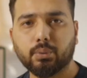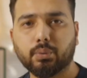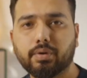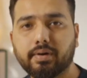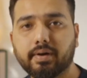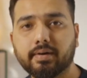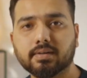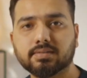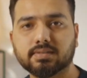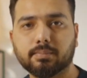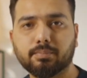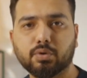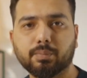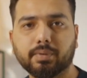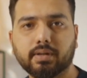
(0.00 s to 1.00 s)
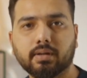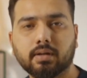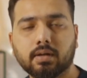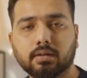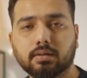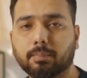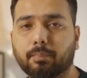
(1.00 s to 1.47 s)
To create a subdomain,
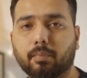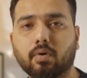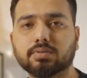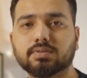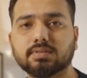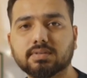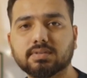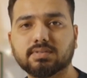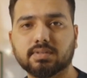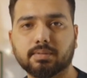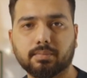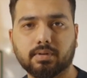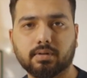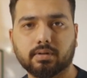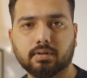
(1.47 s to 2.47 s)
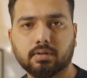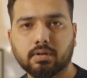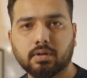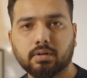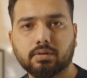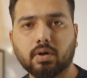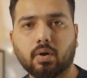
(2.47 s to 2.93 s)
the process is similar.
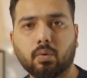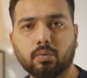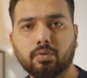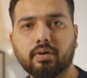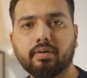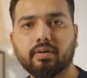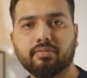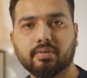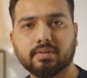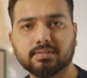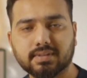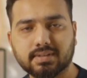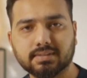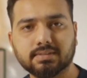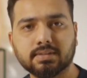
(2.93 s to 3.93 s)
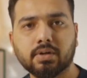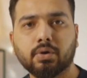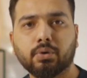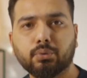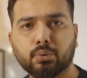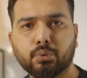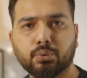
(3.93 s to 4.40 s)
The only difference is
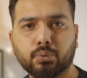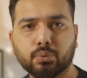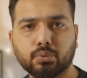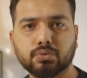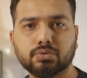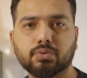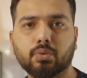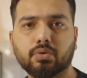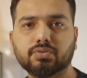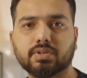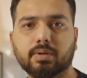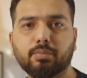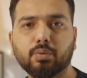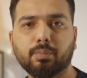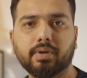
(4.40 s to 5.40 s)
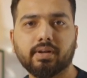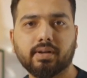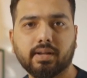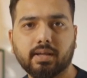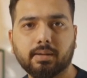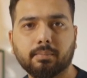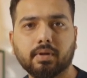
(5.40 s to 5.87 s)
you use your subdomain
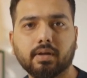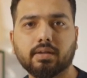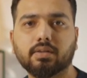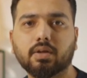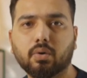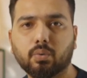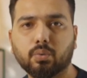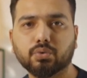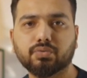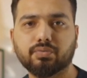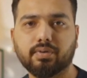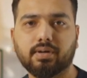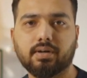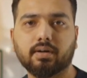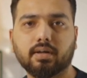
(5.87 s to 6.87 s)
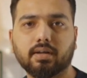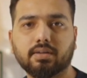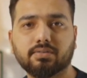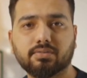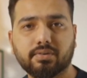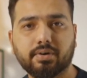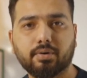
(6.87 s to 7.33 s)
name in the host field
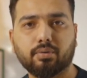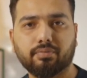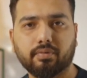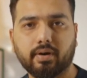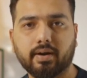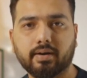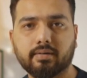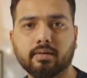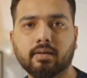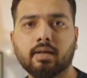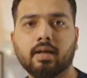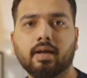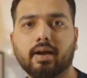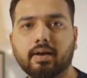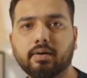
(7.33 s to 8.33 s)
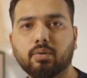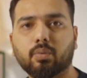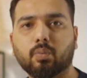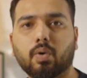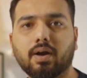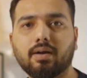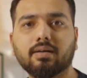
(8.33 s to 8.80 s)
instead of at and your
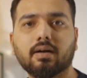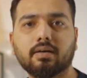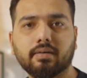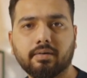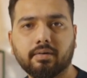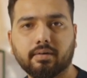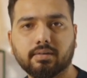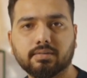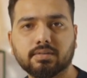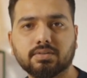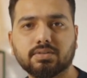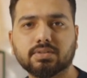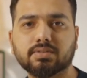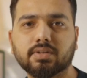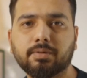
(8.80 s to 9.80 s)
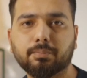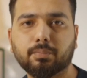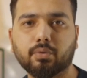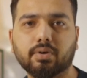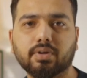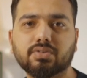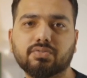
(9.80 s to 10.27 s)
wildcard entries just
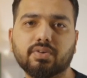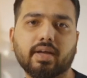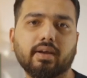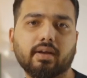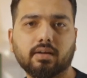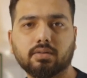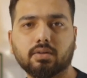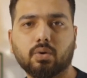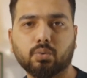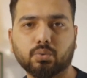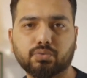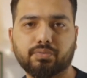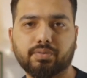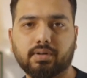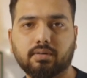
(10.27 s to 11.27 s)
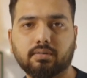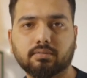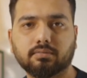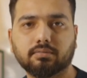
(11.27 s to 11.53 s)
input static in the host field.